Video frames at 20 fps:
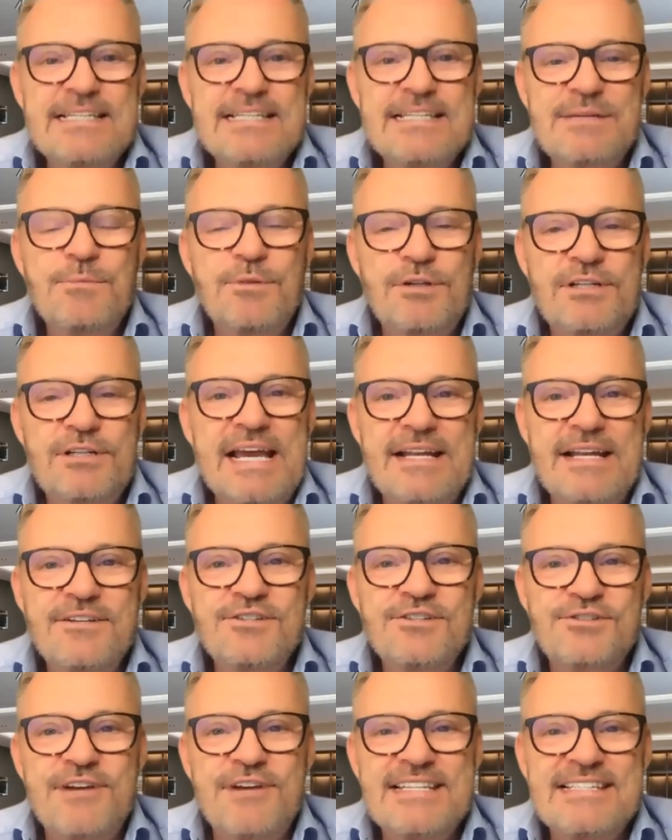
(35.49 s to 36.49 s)
it's
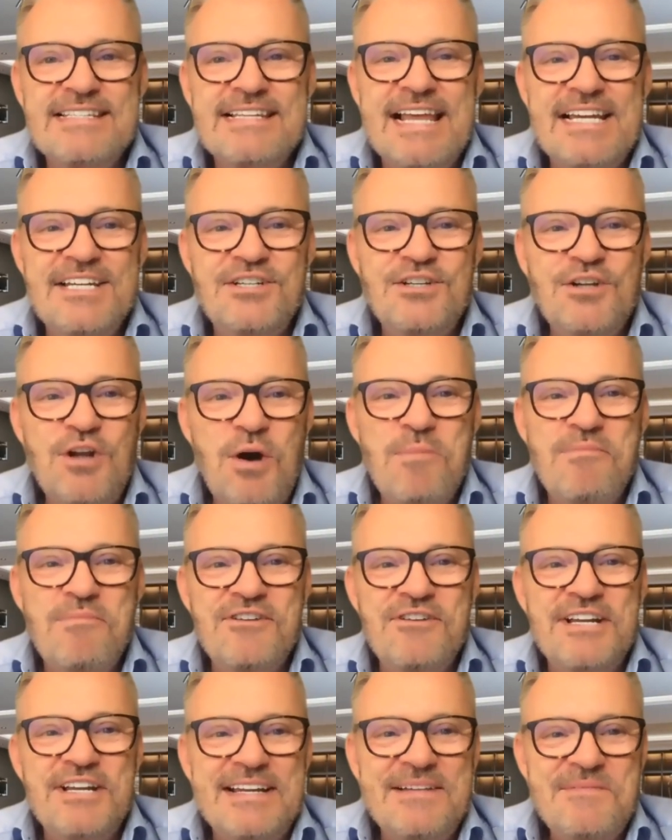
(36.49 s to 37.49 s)
simultaneous translation,
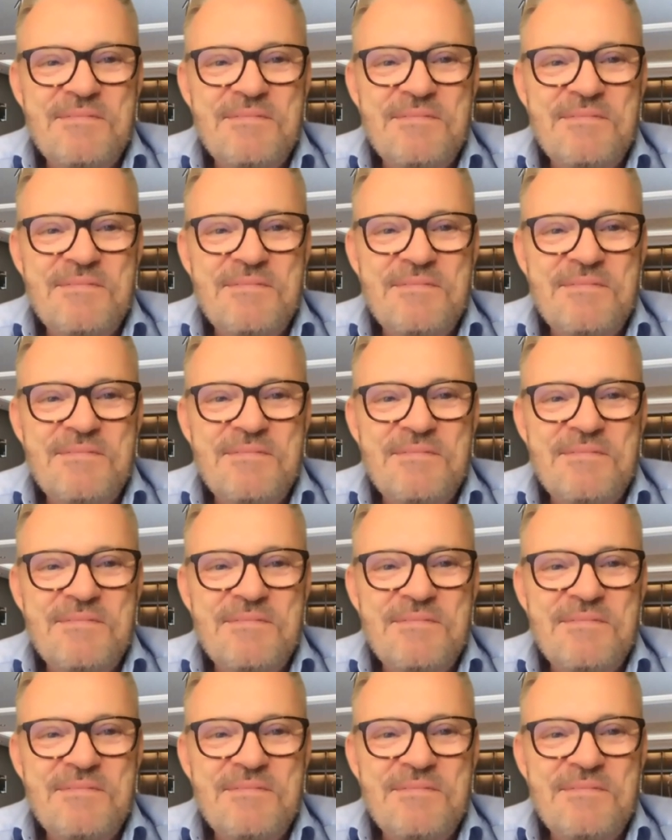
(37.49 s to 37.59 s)
hopefully.